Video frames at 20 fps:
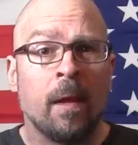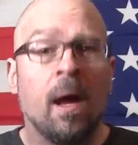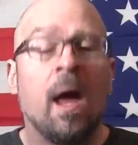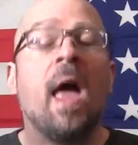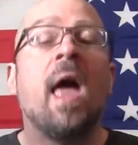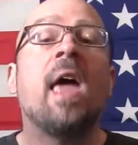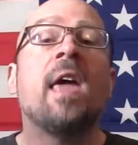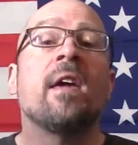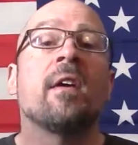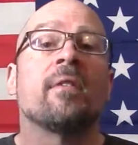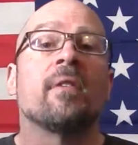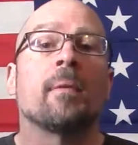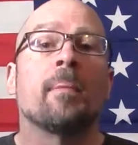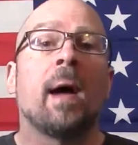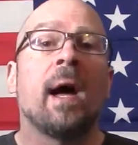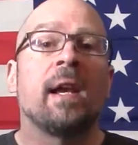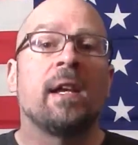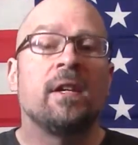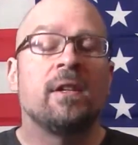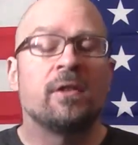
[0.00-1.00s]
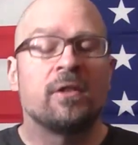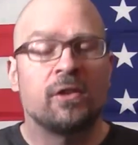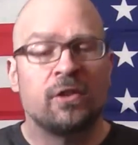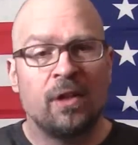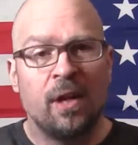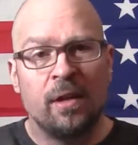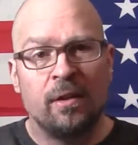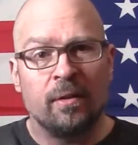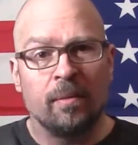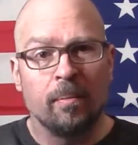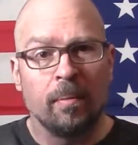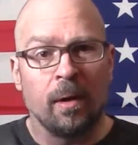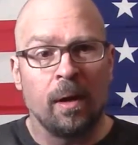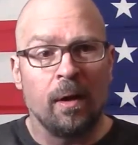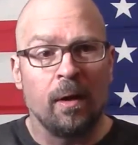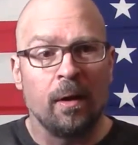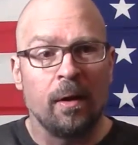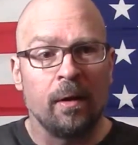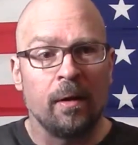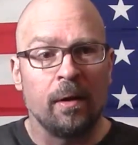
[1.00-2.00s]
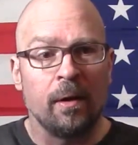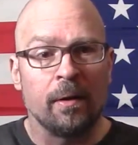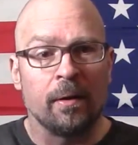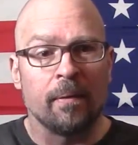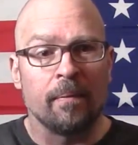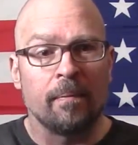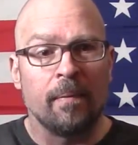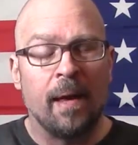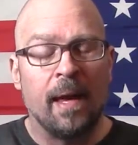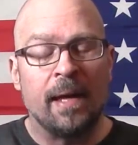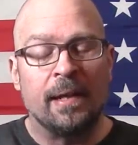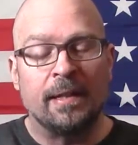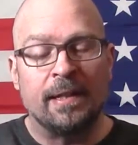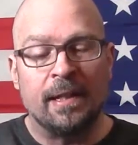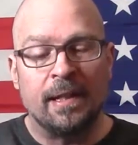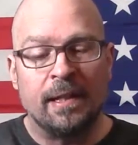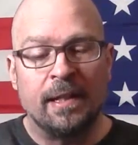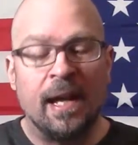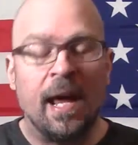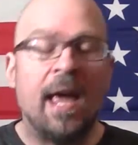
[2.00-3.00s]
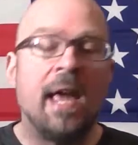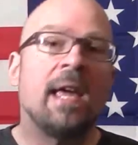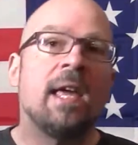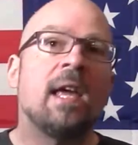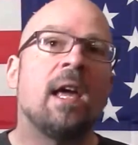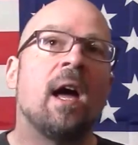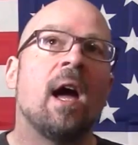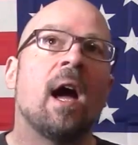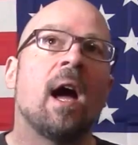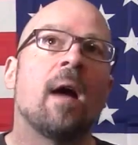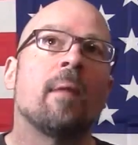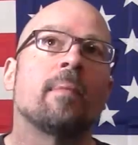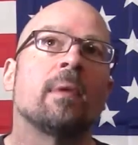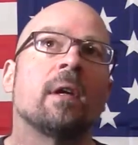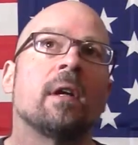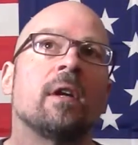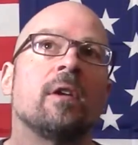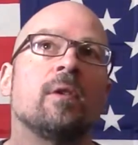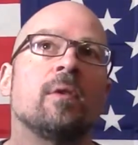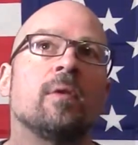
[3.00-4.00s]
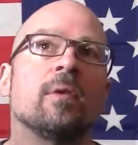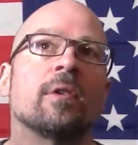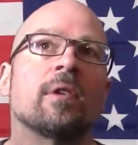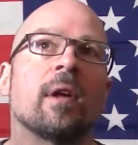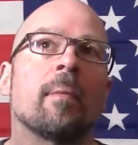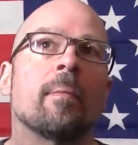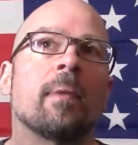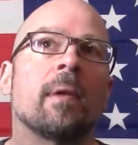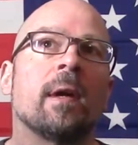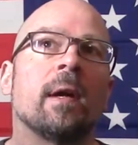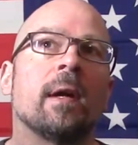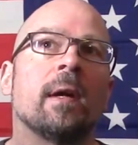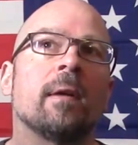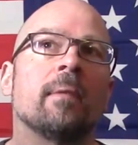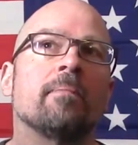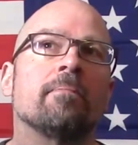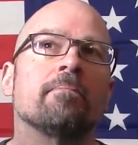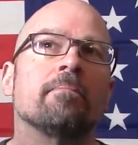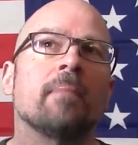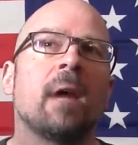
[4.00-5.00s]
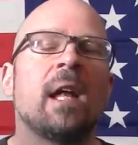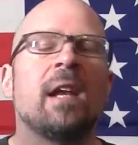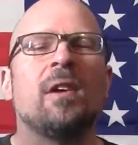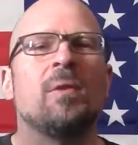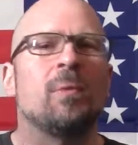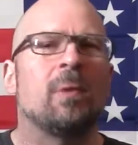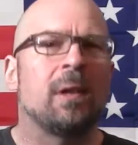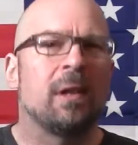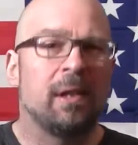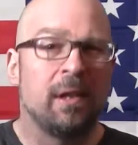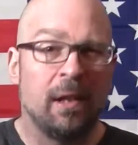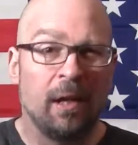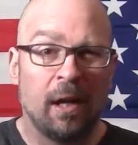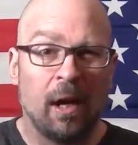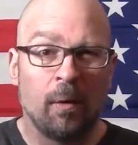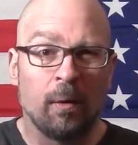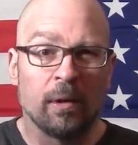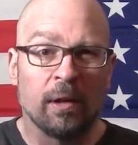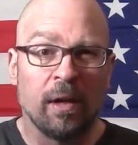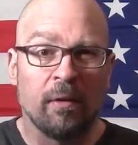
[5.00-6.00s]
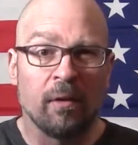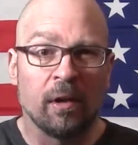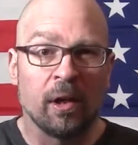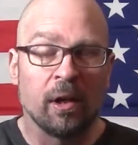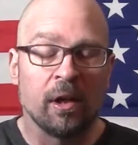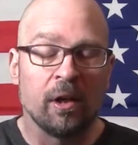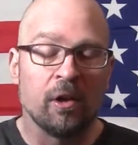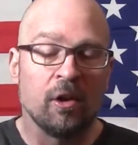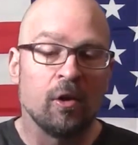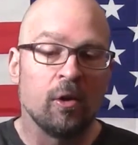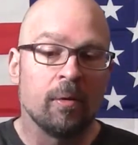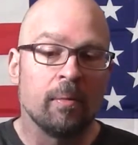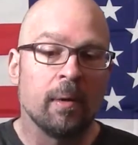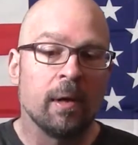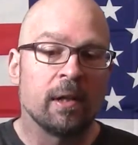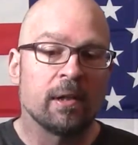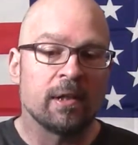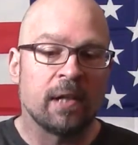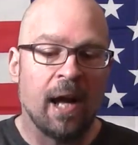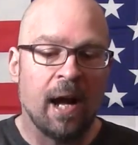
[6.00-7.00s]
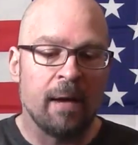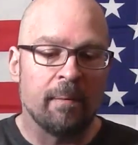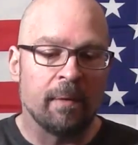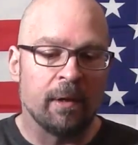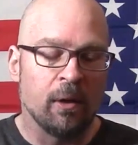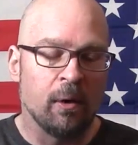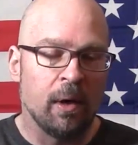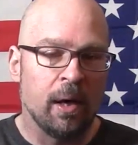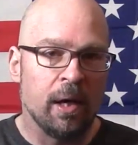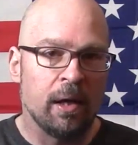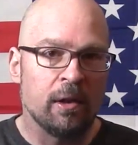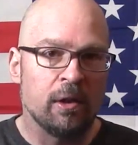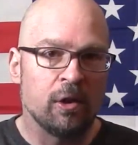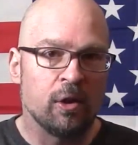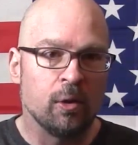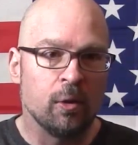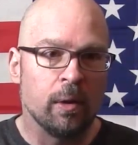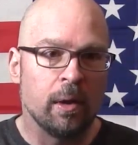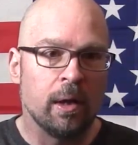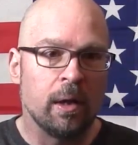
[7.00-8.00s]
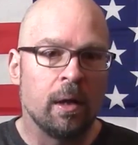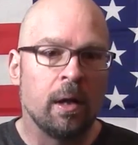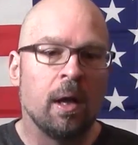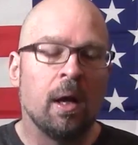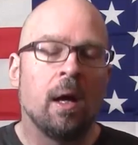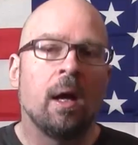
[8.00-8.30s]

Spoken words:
Hey everybody, it's Jason Blaha here, and today I'm going to do something I didn't really think I was ever going to do, but it's time to go ahead and do it.